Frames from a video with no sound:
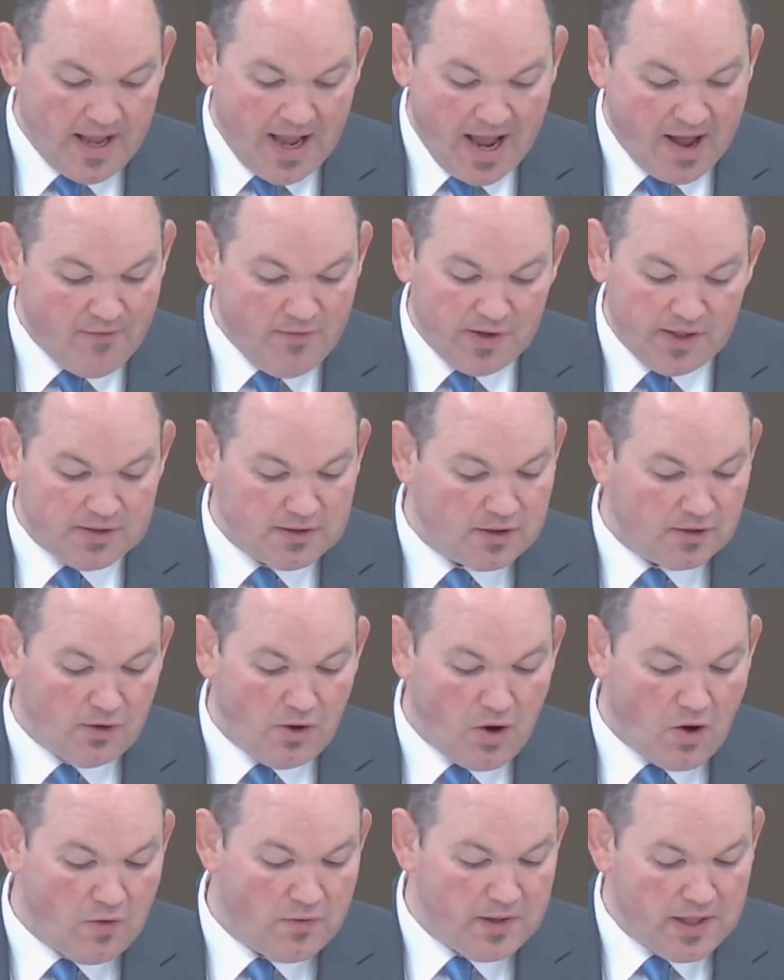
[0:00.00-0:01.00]
having in the
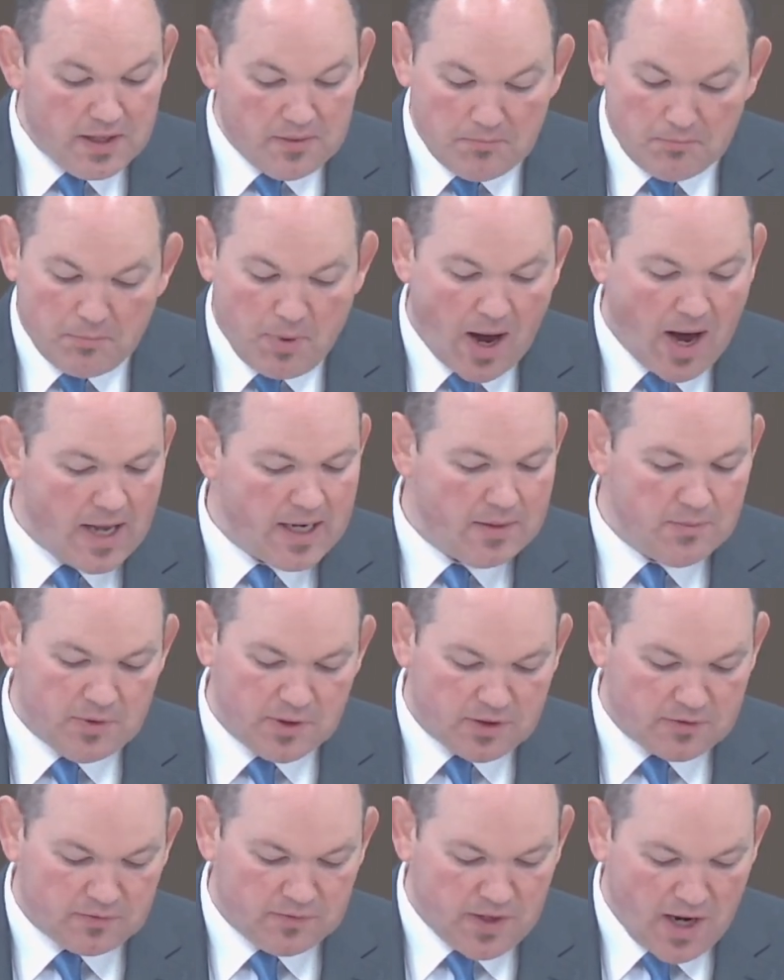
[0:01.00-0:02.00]
law the
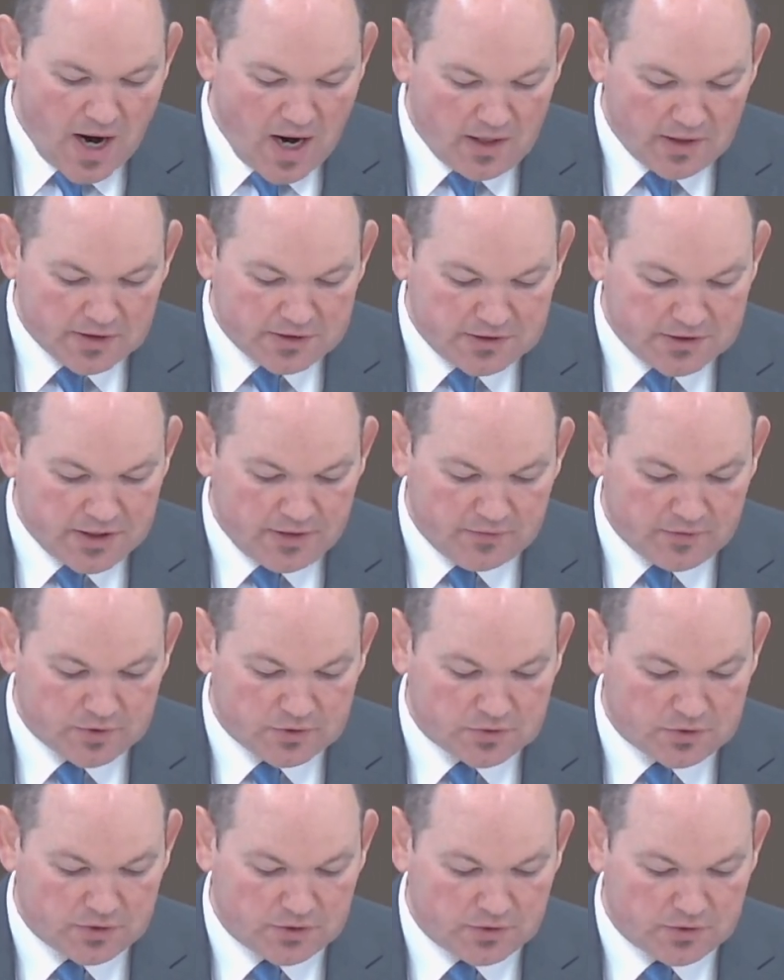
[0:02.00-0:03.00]
embodiment of knowledge and of the
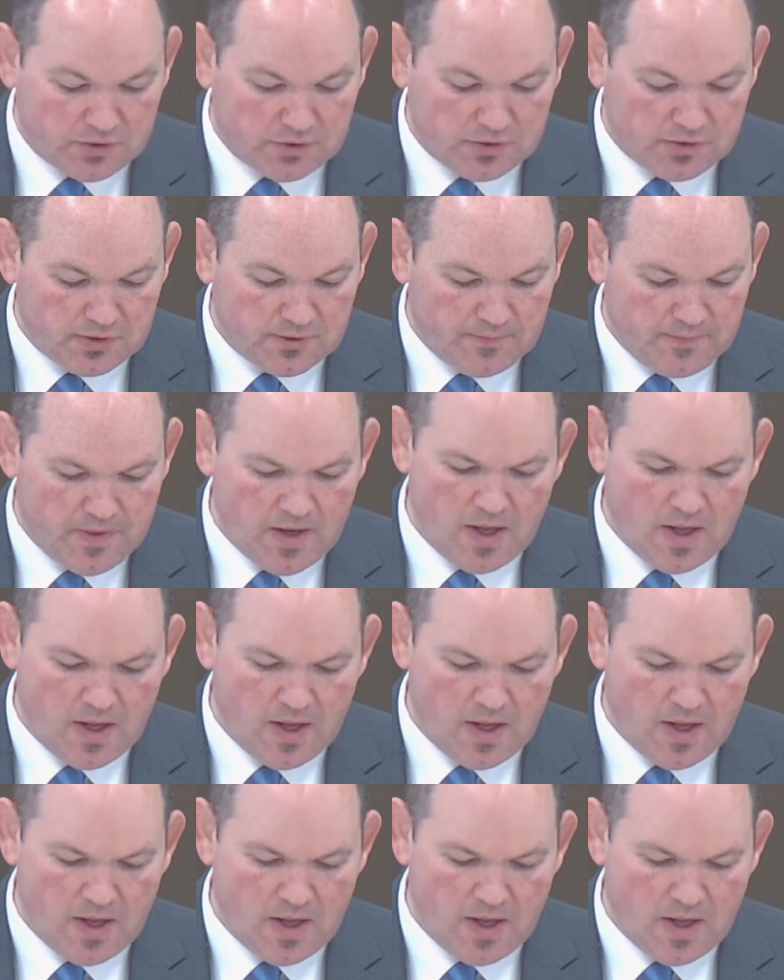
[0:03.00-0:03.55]
truth.